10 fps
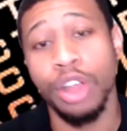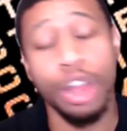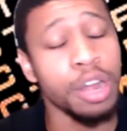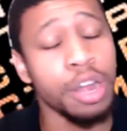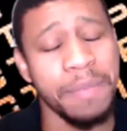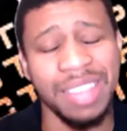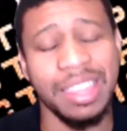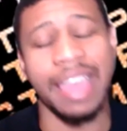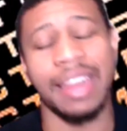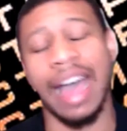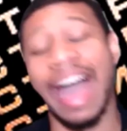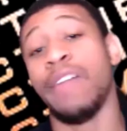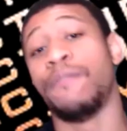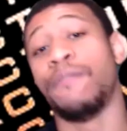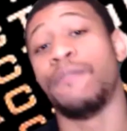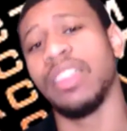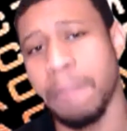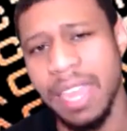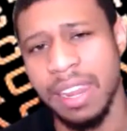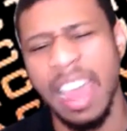earner mean that I had finally
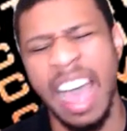made it.